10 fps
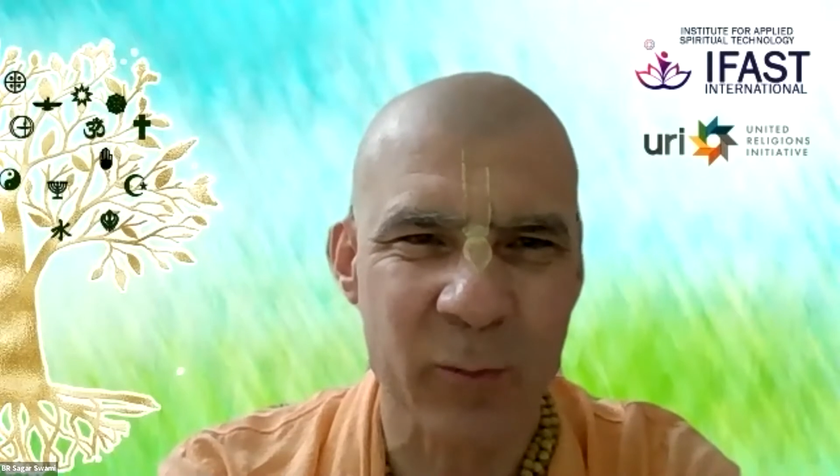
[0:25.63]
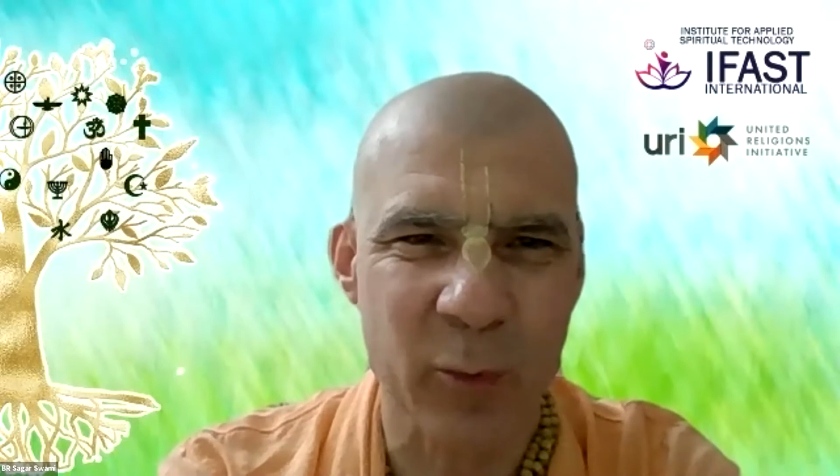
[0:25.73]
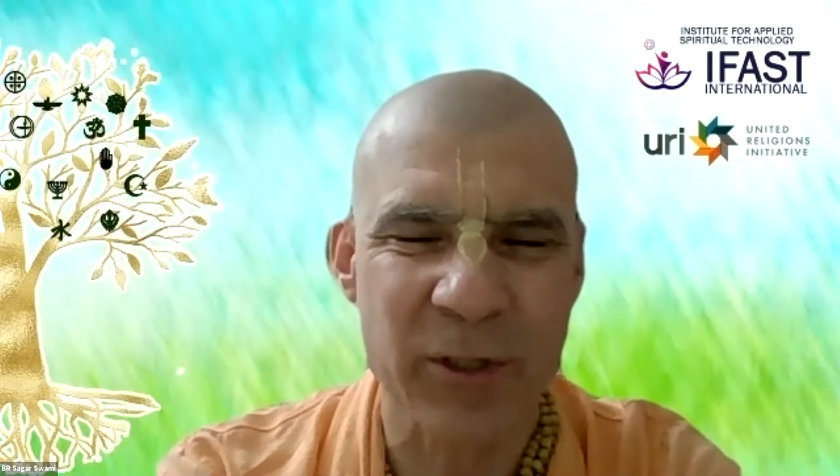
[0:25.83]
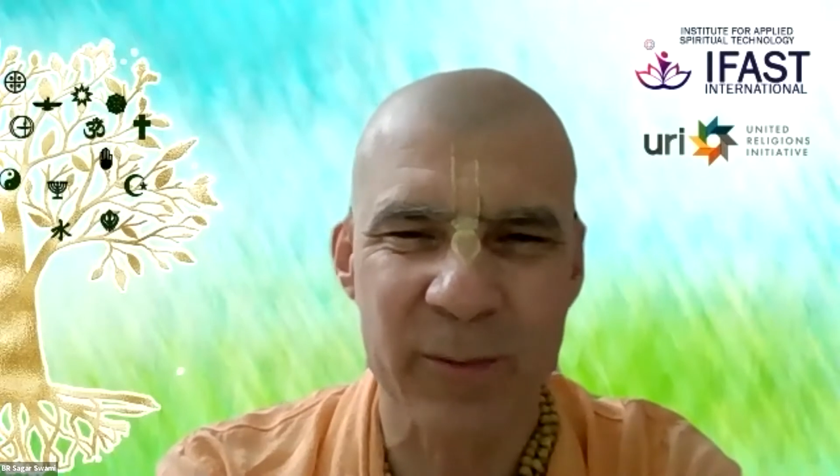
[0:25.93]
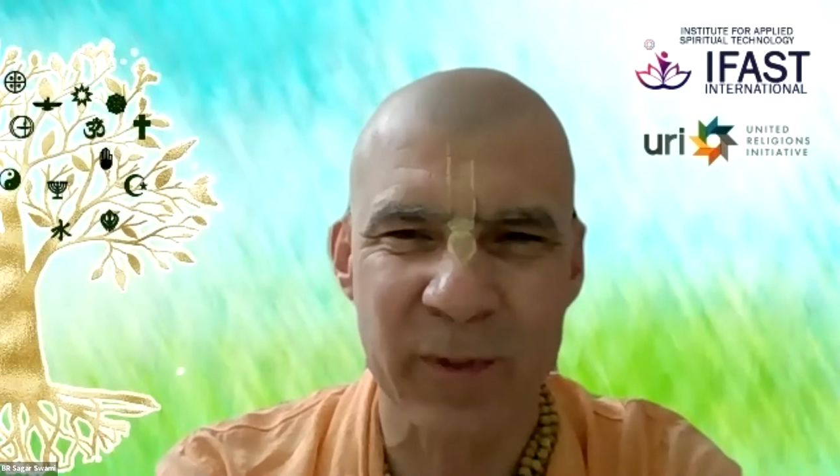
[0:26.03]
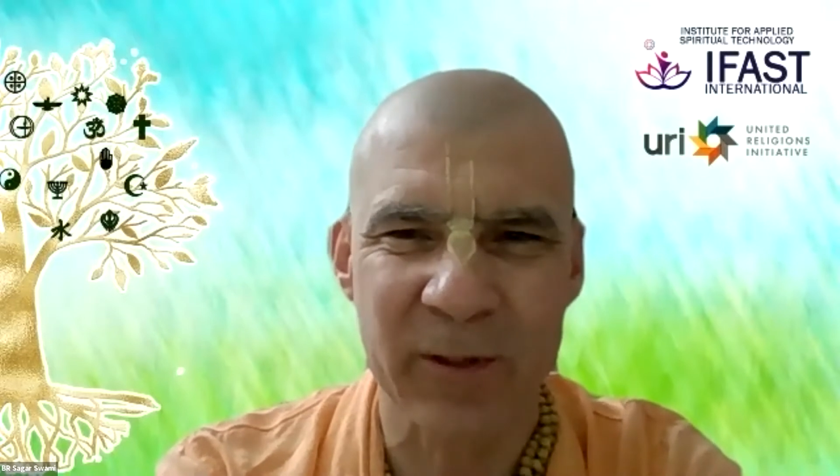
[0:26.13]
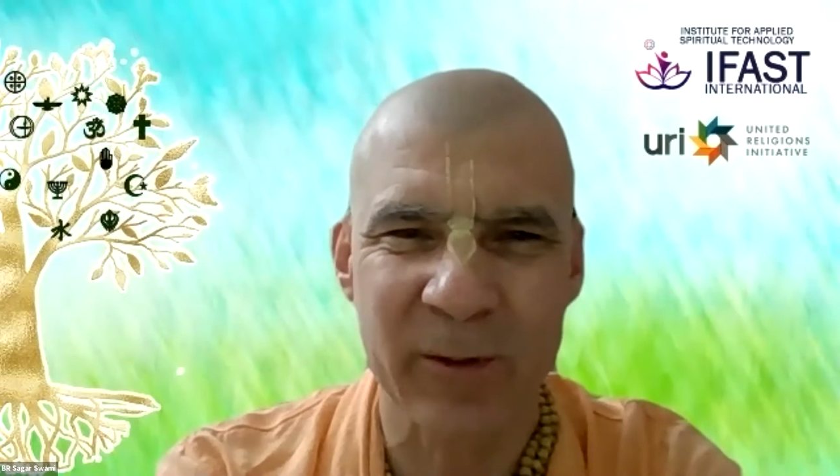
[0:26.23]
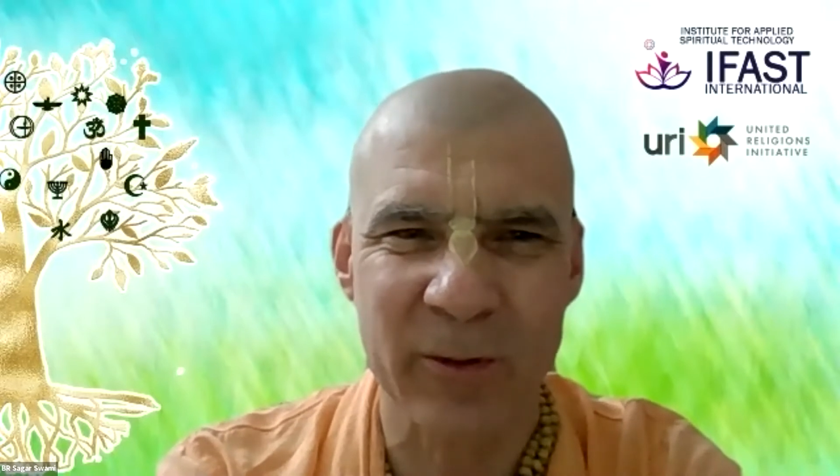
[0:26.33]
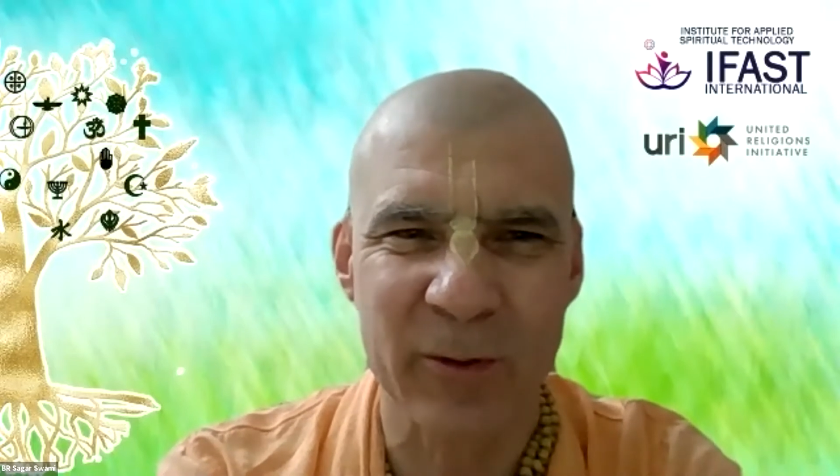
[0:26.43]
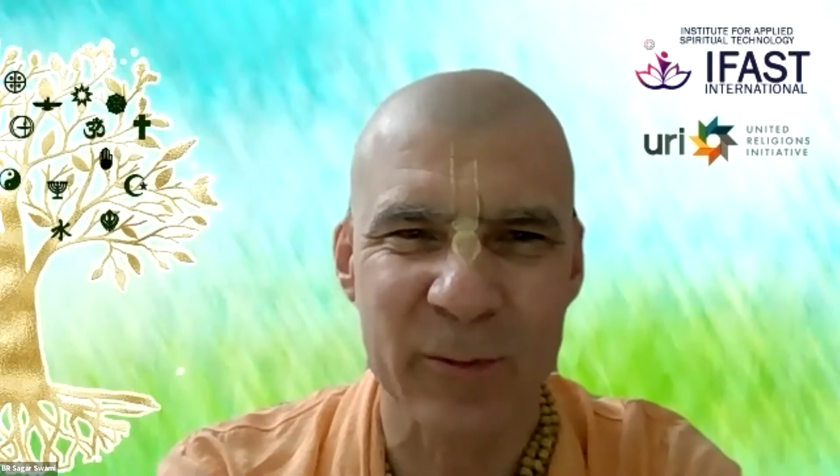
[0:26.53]
worshiping
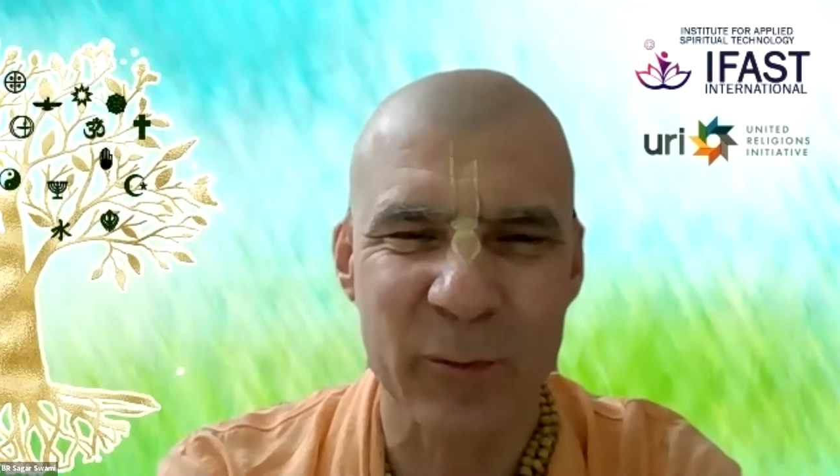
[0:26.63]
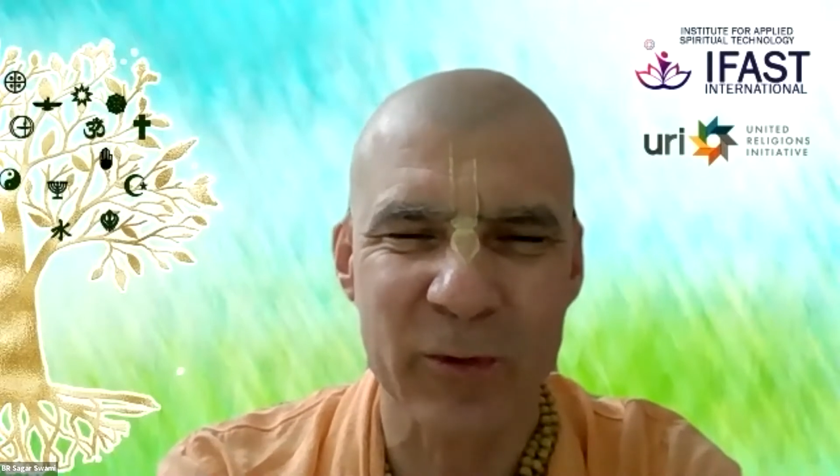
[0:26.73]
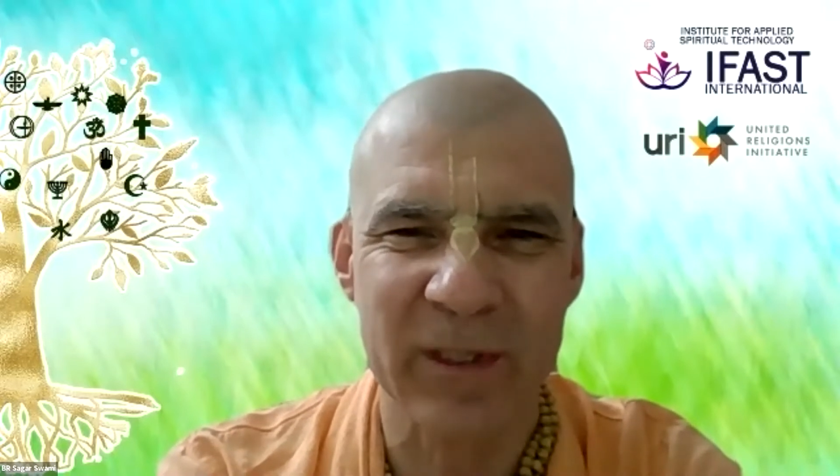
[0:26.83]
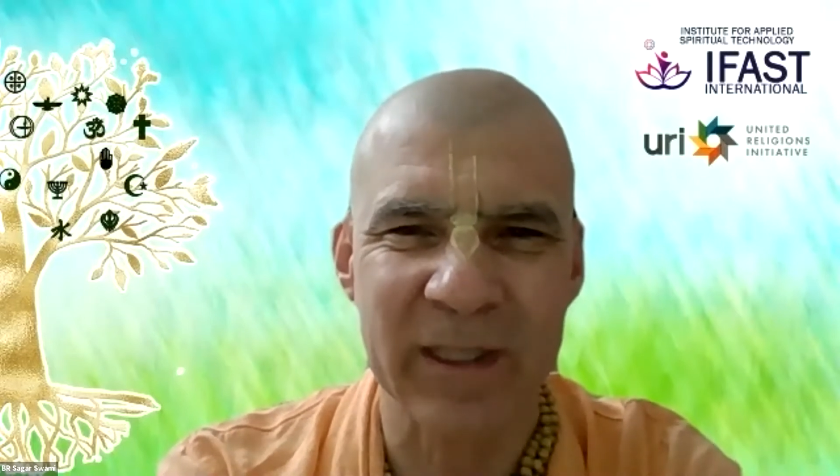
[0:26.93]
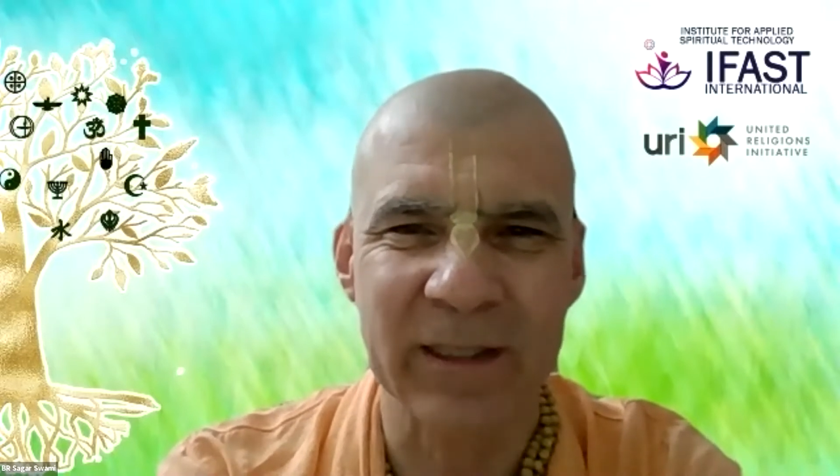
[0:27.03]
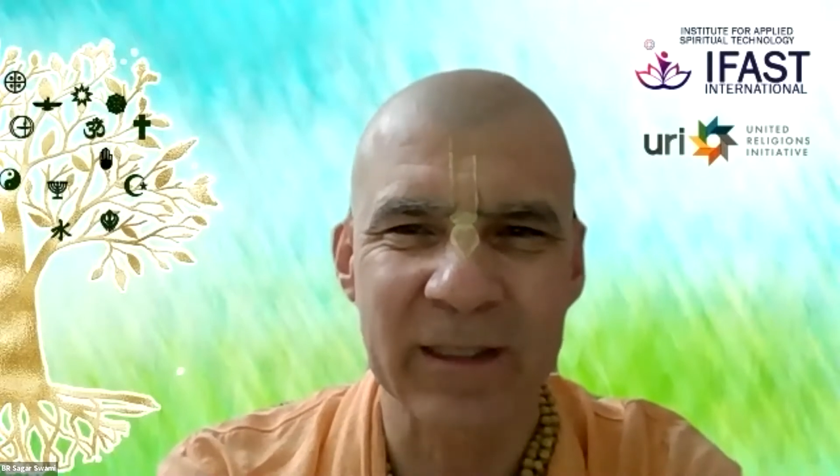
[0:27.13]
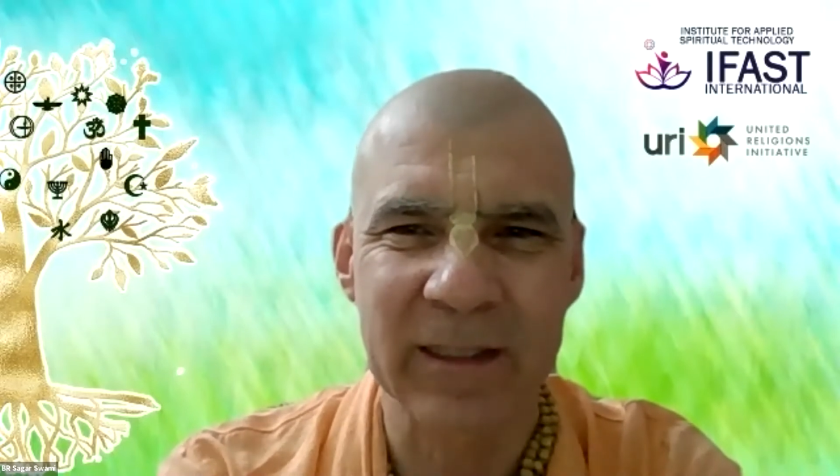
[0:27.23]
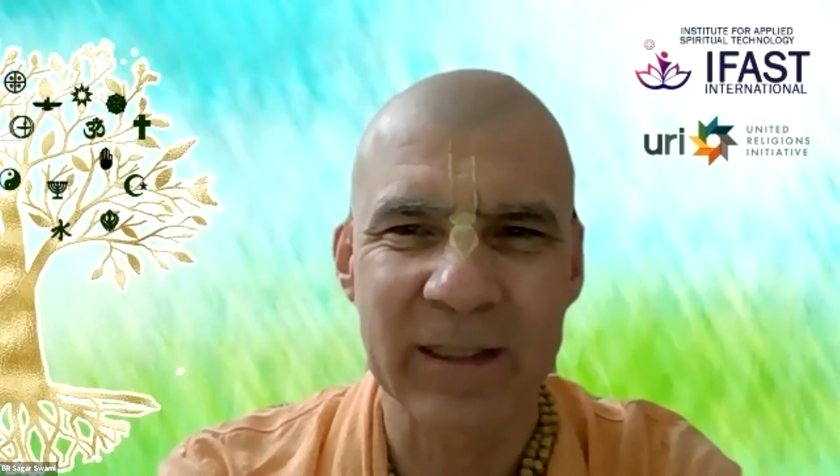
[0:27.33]
your Lord Buddha.